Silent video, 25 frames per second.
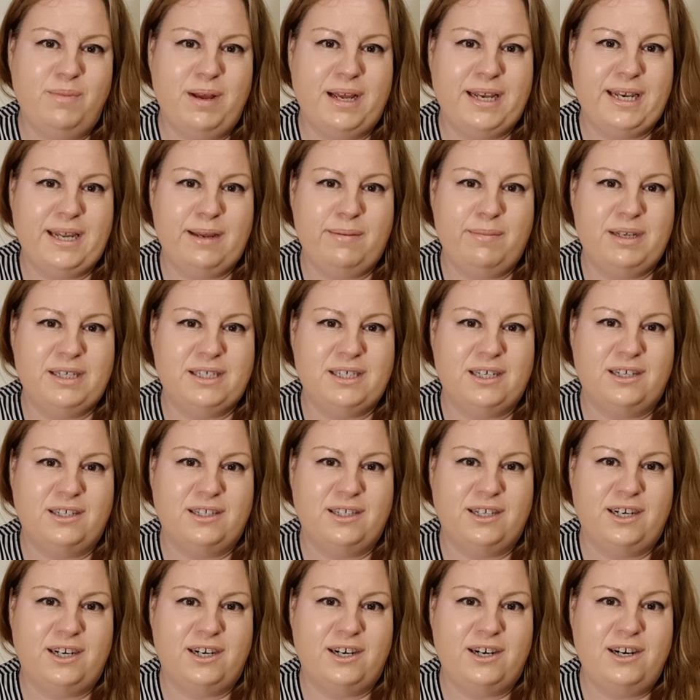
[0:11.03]
My name is
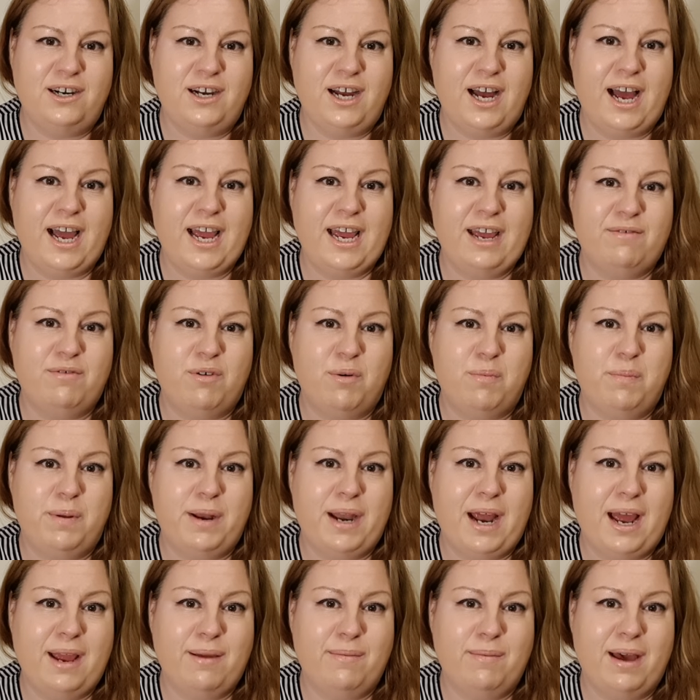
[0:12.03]
Andrea. I have a
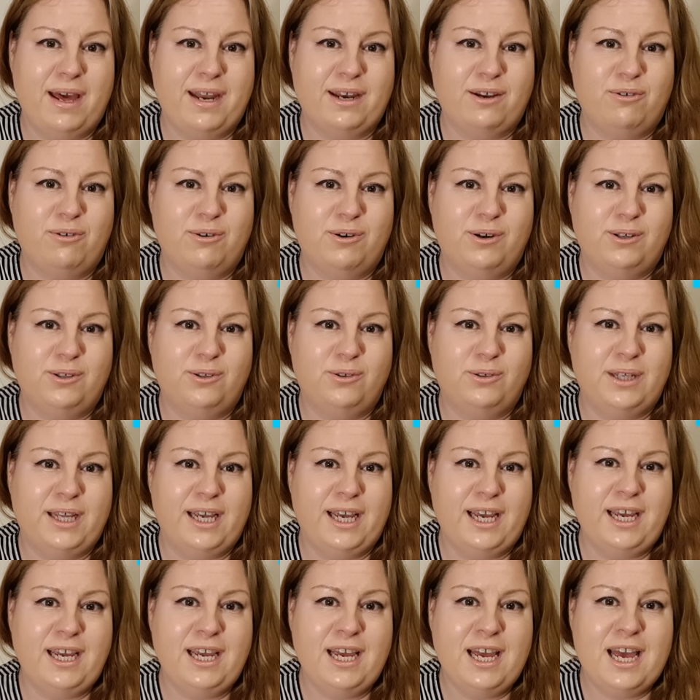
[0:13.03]
Primark haul
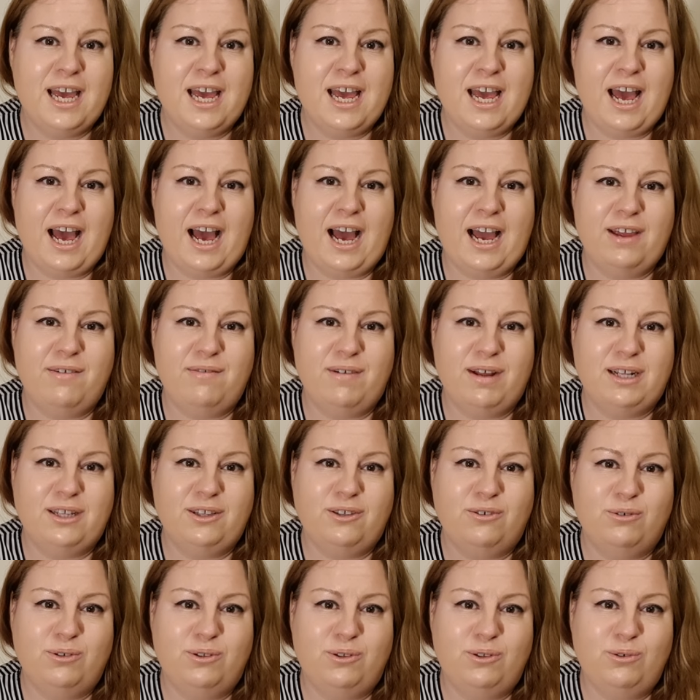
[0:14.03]
today. I
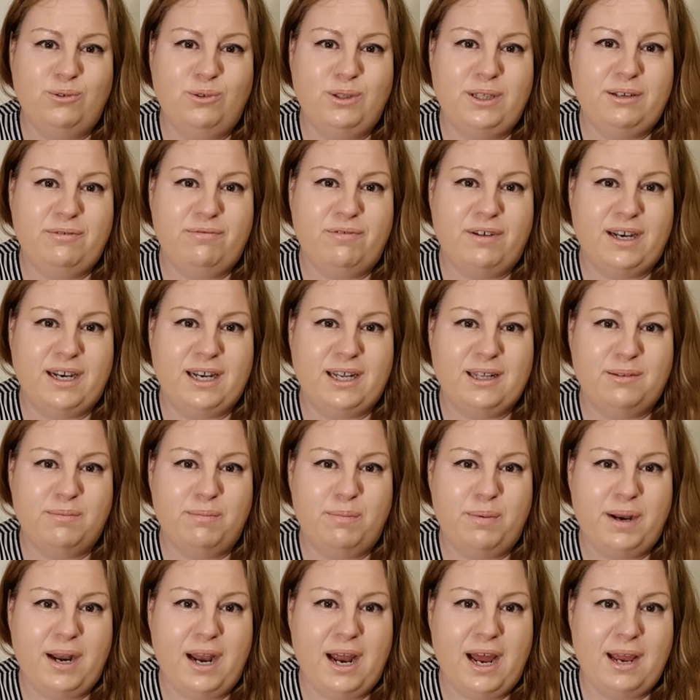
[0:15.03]
went to two
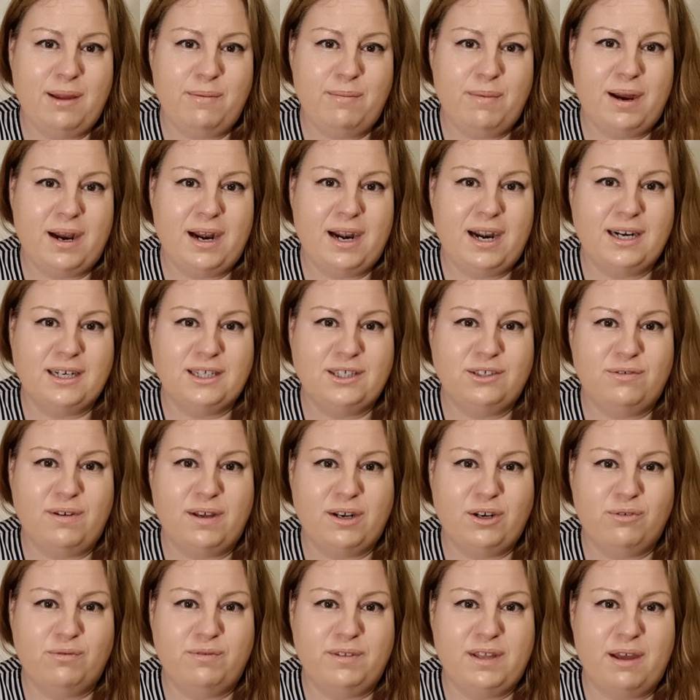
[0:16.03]
different Primarks.
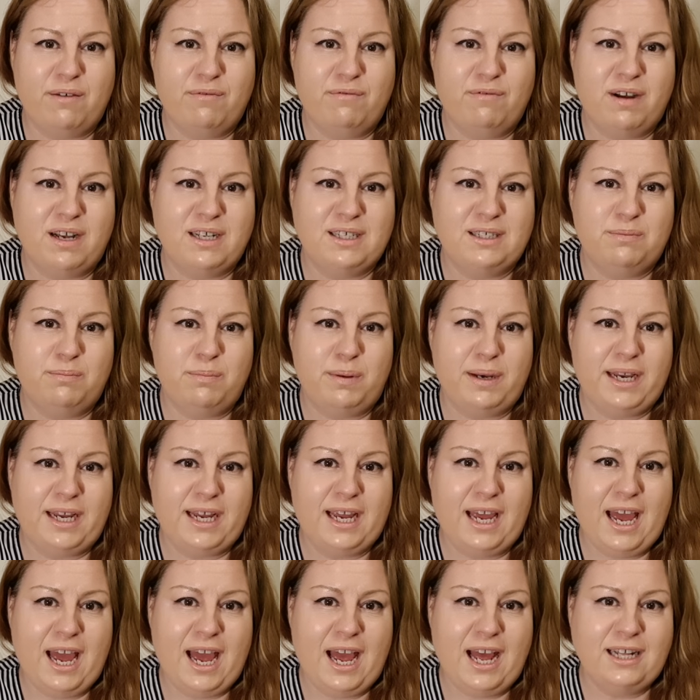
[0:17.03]
One of them was
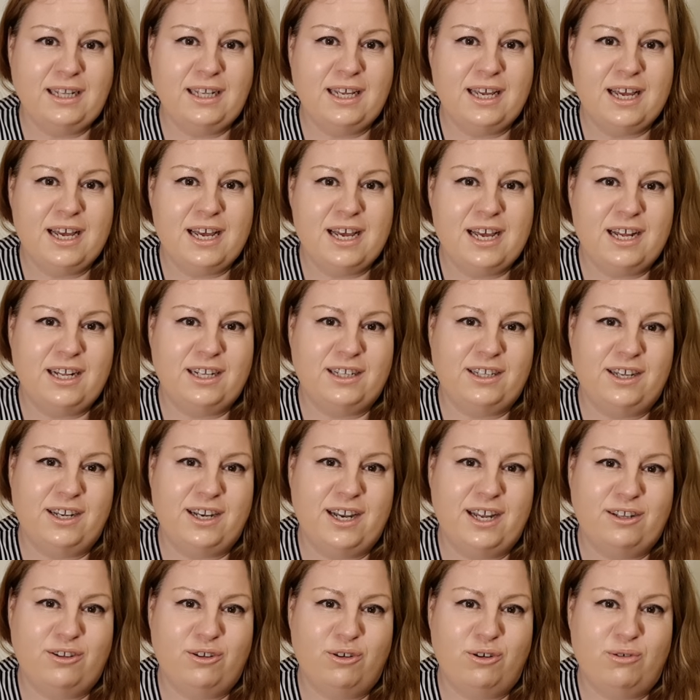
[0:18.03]
Brayhead, the
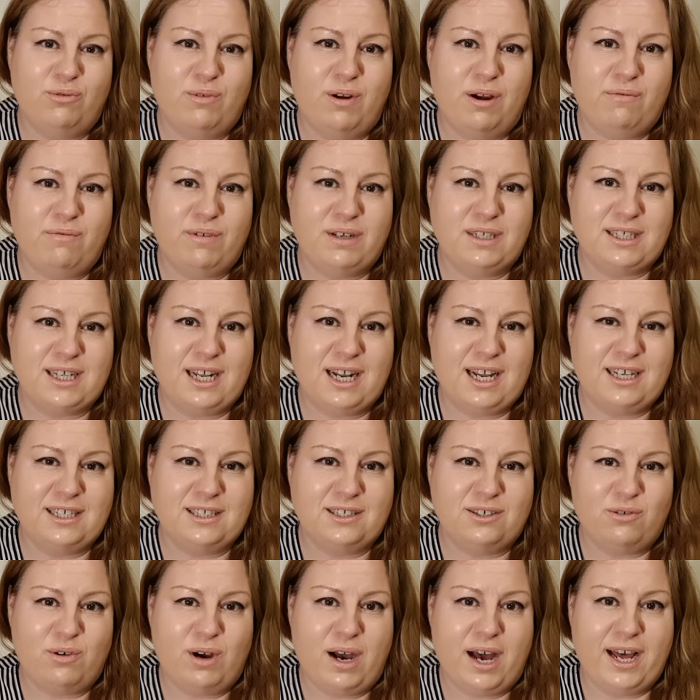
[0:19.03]
other one was
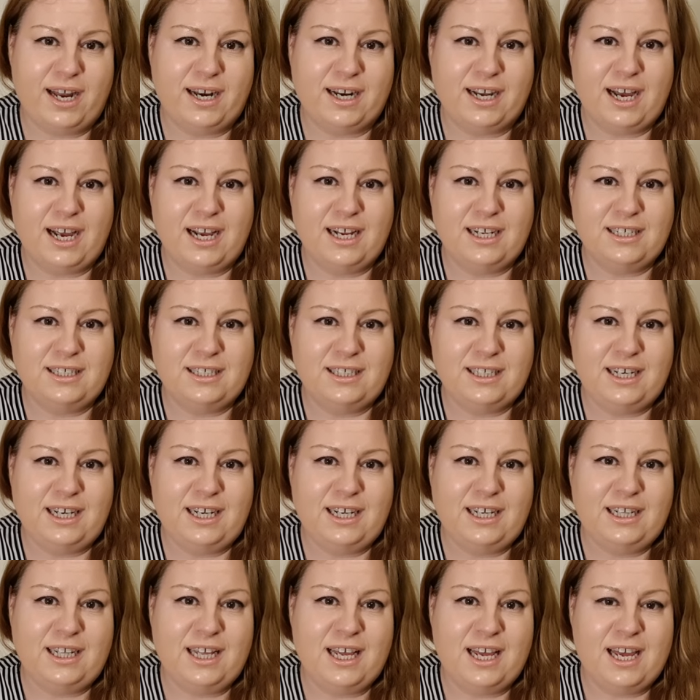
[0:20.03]
Glasgow Argyle
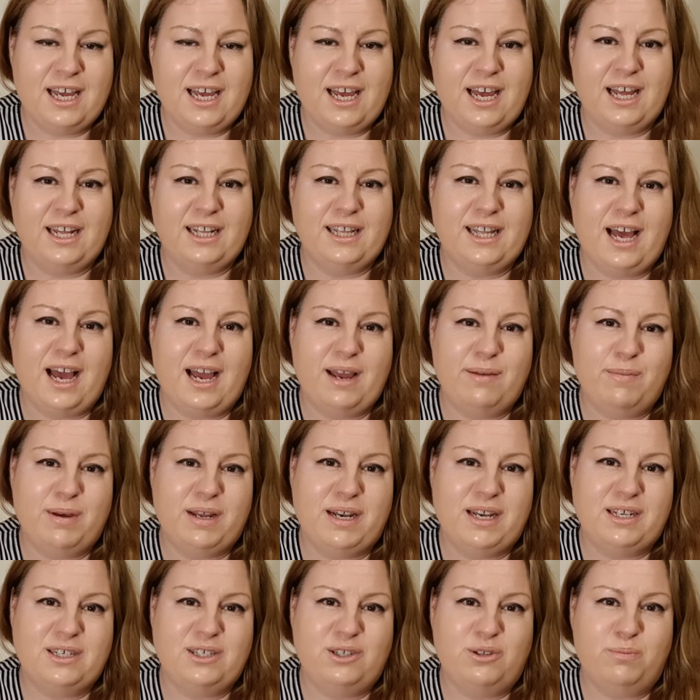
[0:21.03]
Street, and I
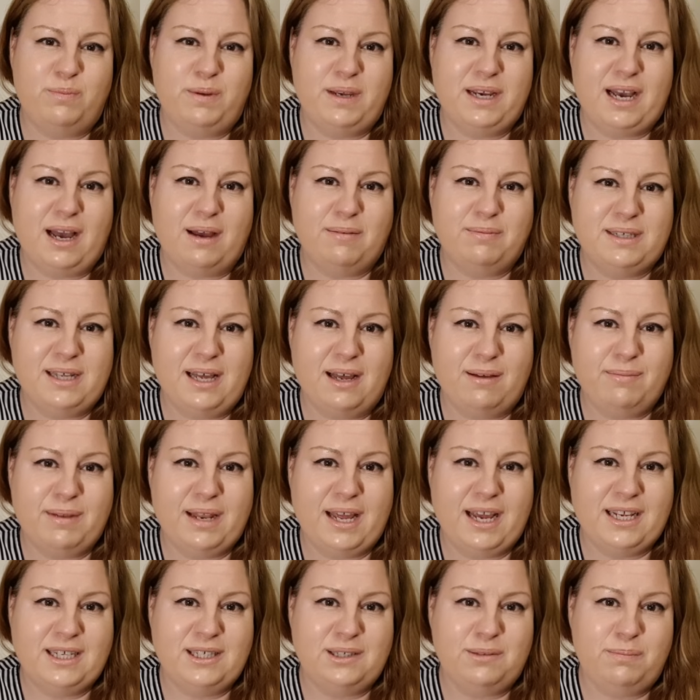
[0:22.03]
managed to pick up some
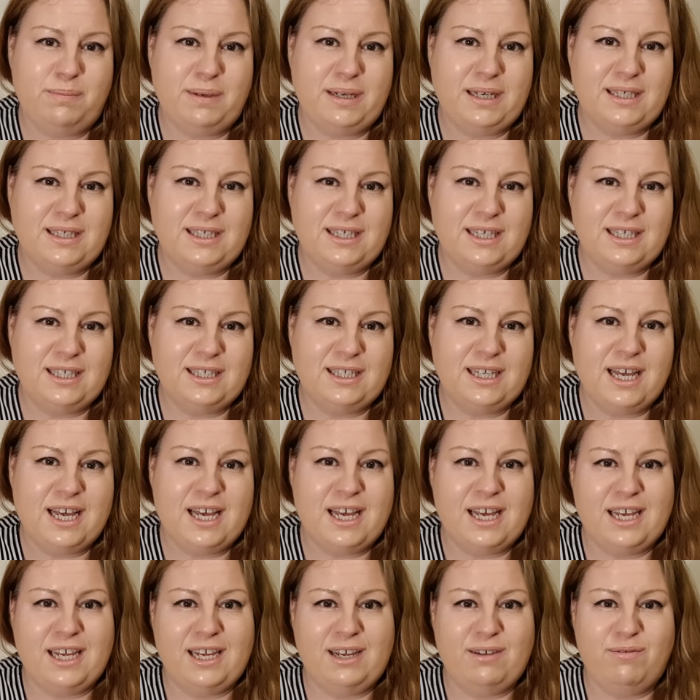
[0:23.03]
nice pieces.
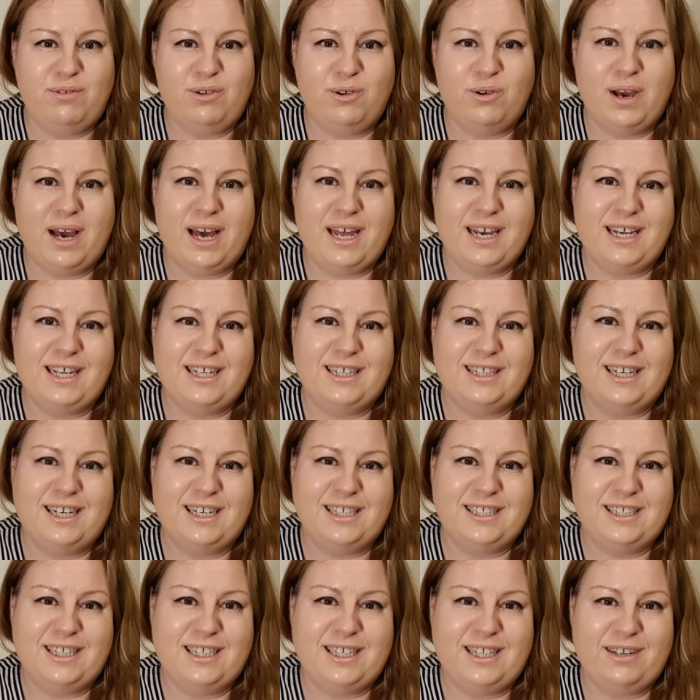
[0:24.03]
If you are
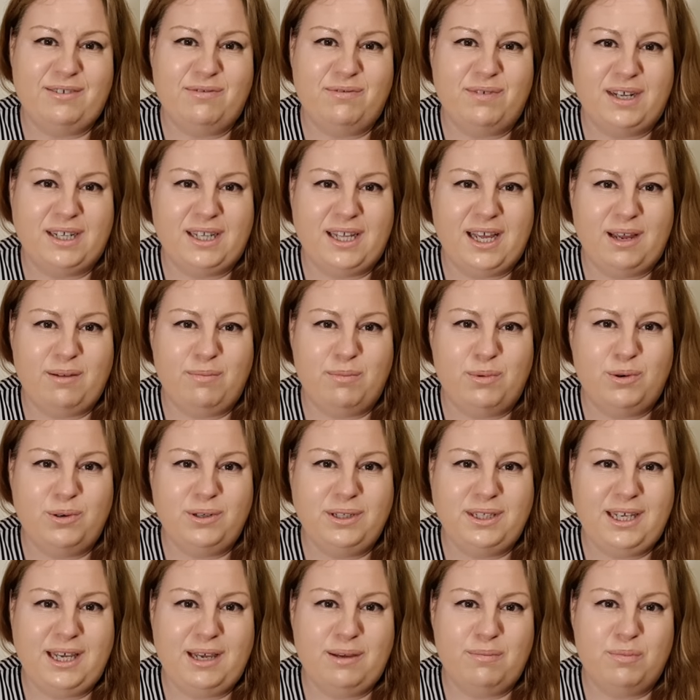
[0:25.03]
interested in what I
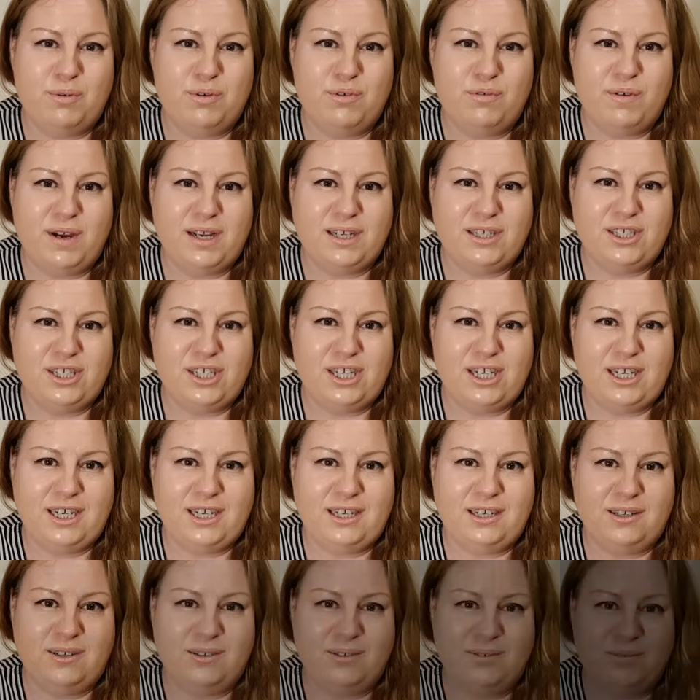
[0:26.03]
bought, keep on
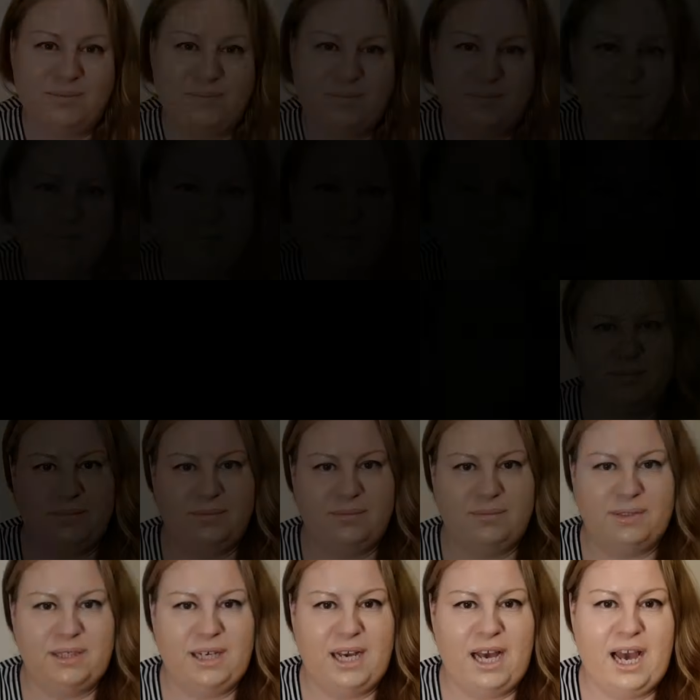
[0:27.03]
watching.
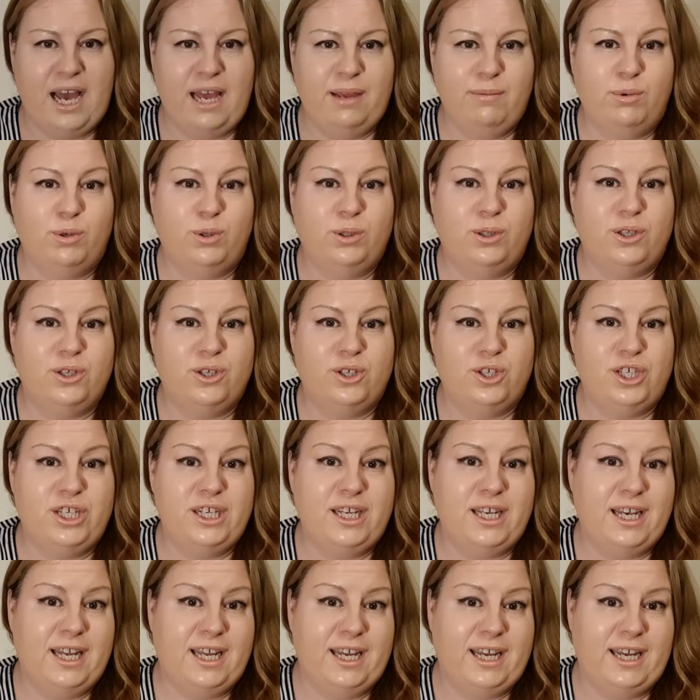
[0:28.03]
I bought a
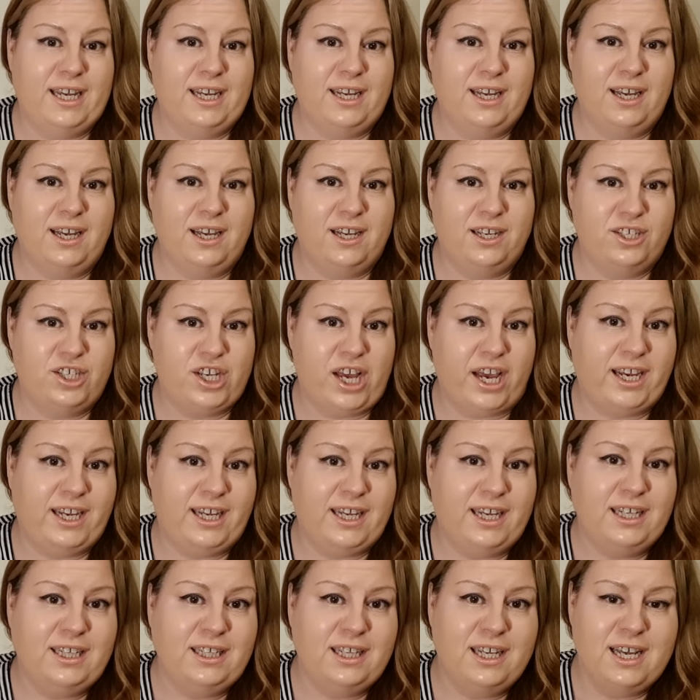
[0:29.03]
gilet
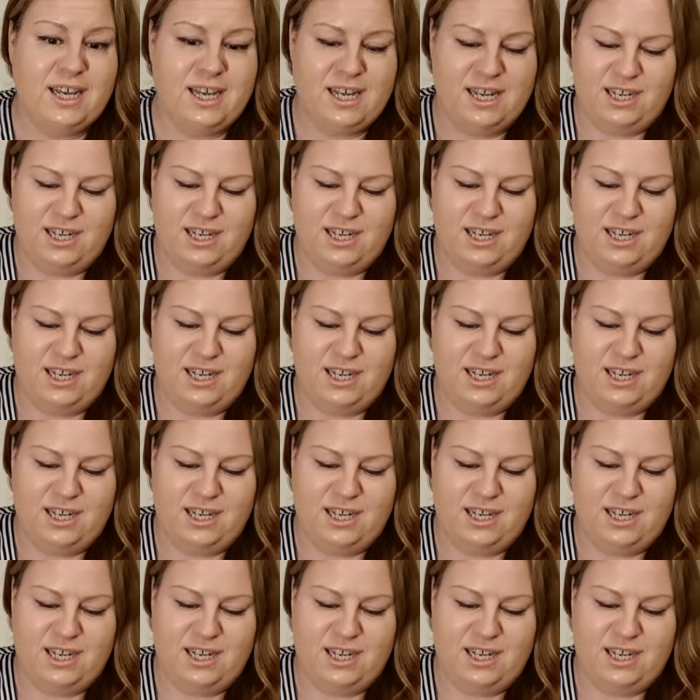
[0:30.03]
jacket.